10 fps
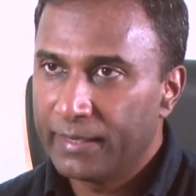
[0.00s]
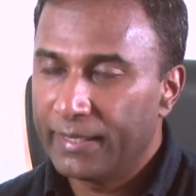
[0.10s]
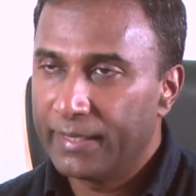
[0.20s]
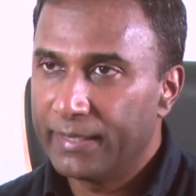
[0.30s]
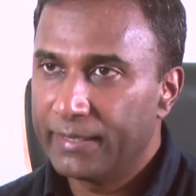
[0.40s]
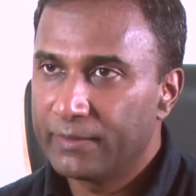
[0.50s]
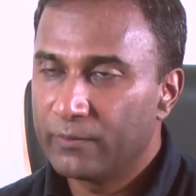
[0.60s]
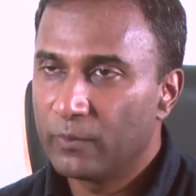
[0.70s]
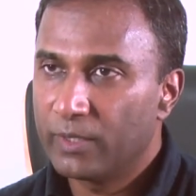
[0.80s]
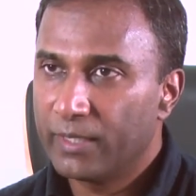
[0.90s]
And
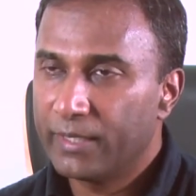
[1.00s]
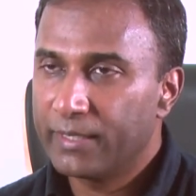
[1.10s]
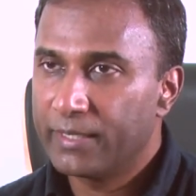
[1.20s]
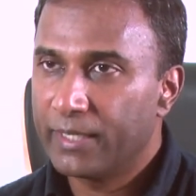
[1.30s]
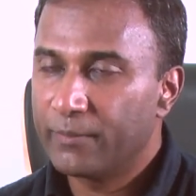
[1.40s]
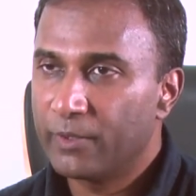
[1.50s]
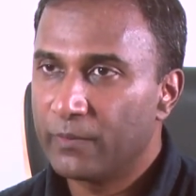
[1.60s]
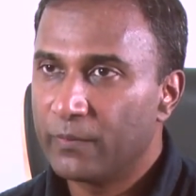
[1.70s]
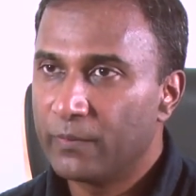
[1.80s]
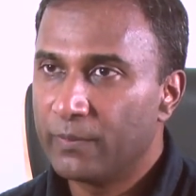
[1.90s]
when I came
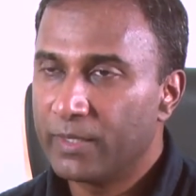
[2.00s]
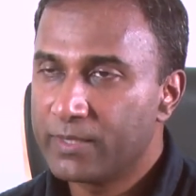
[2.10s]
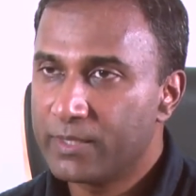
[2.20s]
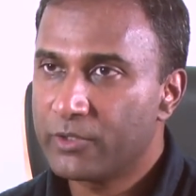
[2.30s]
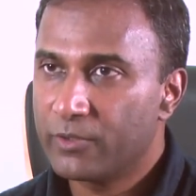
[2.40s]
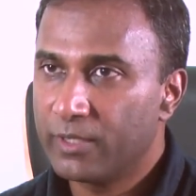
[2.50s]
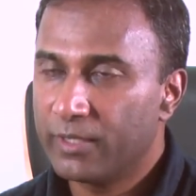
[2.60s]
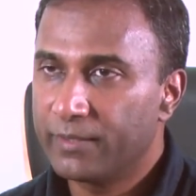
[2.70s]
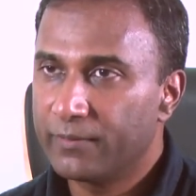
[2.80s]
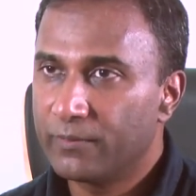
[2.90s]
there, my sister and
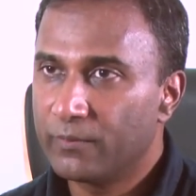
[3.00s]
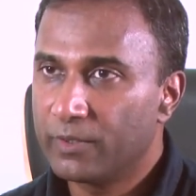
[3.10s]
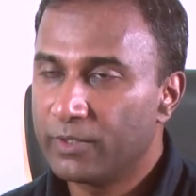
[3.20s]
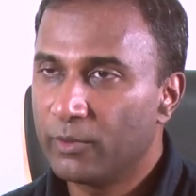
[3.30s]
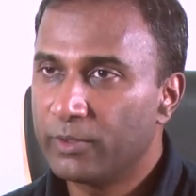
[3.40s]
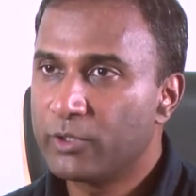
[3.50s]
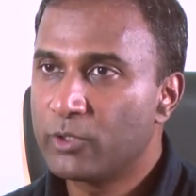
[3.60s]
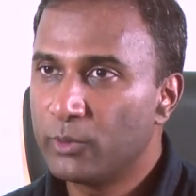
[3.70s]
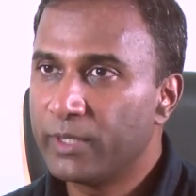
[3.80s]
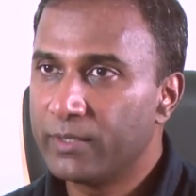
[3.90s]
I were the only
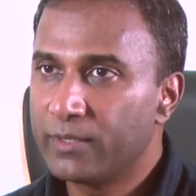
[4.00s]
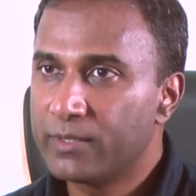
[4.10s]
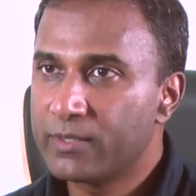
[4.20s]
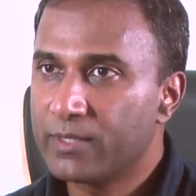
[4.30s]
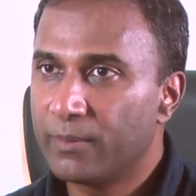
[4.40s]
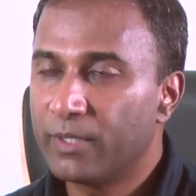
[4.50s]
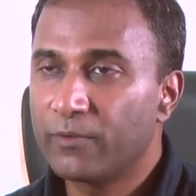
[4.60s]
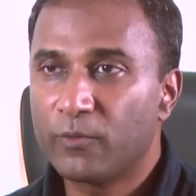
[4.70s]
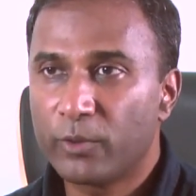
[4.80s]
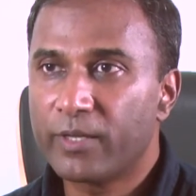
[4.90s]
two Indians among
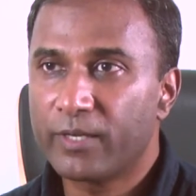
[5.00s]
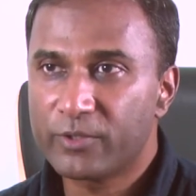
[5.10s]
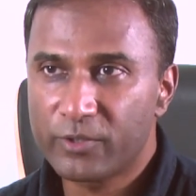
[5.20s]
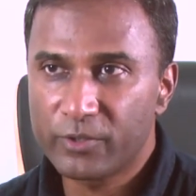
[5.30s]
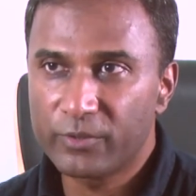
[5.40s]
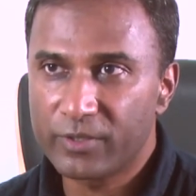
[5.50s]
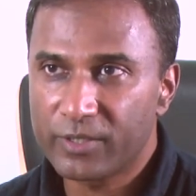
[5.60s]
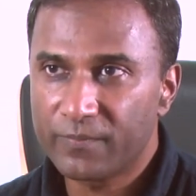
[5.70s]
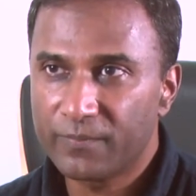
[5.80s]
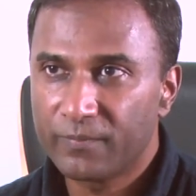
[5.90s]
4,000
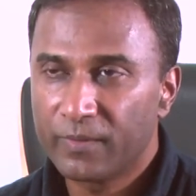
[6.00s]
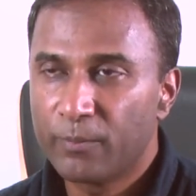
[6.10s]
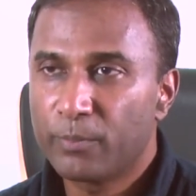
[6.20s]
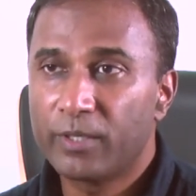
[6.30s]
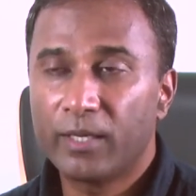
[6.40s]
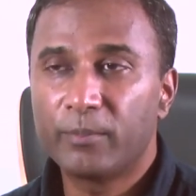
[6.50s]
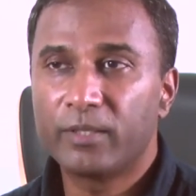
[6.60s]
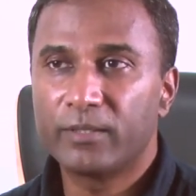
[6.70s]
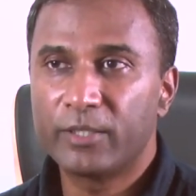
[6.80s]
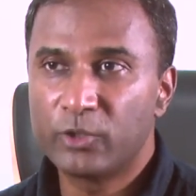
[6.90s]
students.
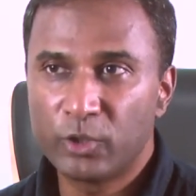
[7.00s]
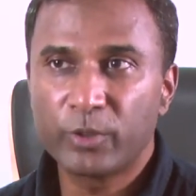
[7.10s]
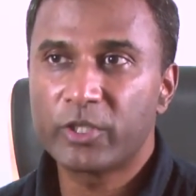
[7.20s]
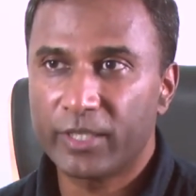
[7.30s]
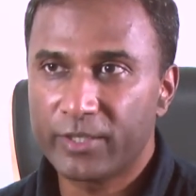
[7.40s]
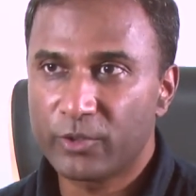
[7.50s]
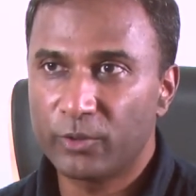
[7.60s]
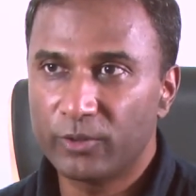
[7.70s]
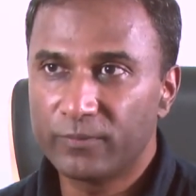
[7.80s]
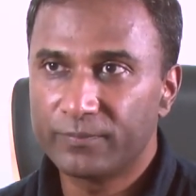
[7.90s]
Predominantly Jewish high
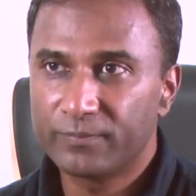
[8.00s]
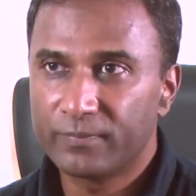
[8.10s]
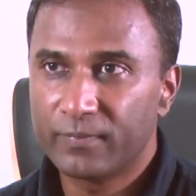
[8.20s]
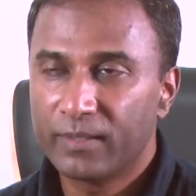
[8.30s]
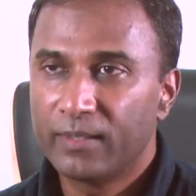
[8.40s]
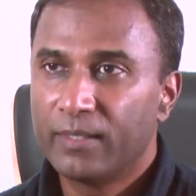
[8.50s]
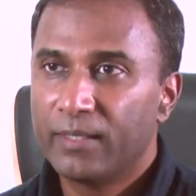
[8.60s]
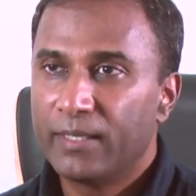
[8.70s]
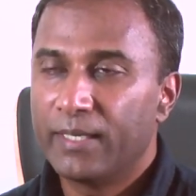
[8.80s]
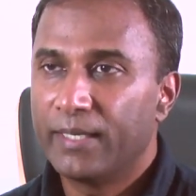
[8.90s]
school,
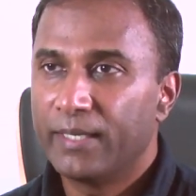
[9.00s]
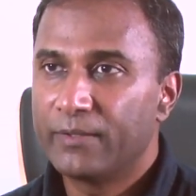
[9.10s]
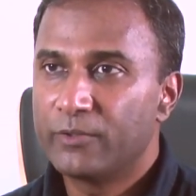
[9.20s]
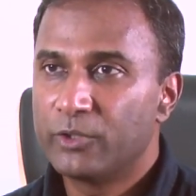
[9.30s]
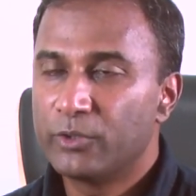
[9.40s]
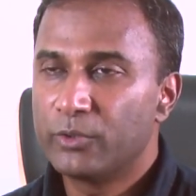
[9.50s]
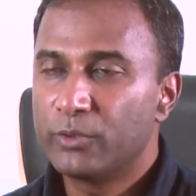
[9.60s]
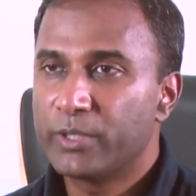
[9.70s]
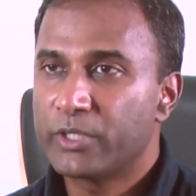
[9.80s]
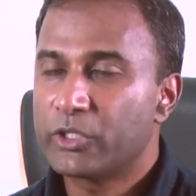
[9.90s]
and
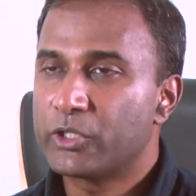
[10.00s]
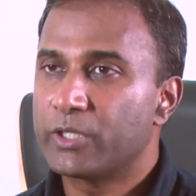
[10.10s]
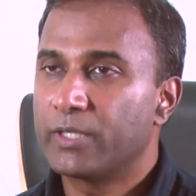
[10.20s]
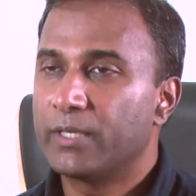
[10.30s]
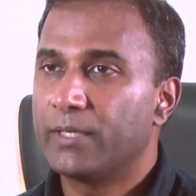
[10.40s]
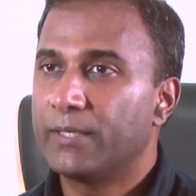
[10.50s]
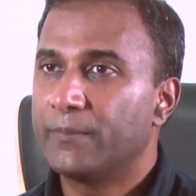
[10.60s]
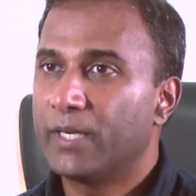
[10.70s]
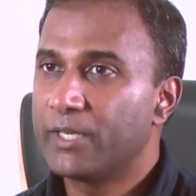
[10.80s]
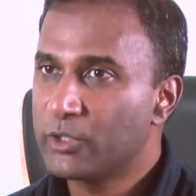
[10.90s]
Jewish uh,
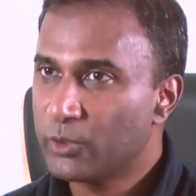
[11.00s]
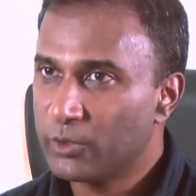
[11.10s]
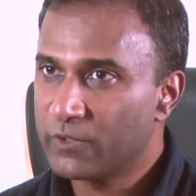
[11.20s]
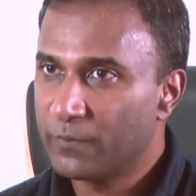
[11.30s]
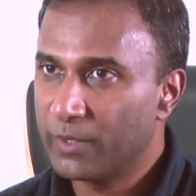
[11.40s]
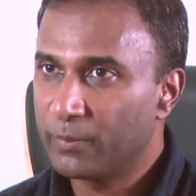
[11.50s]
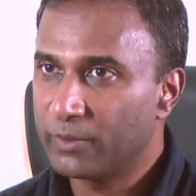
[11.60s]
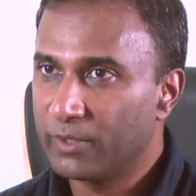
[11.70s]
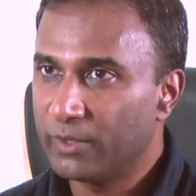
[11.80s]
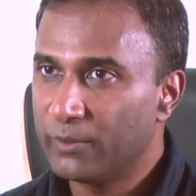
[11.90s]
high schools that people
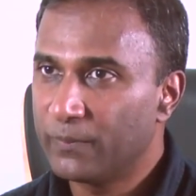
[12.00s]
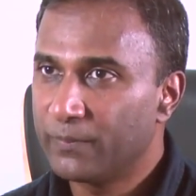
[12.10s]
know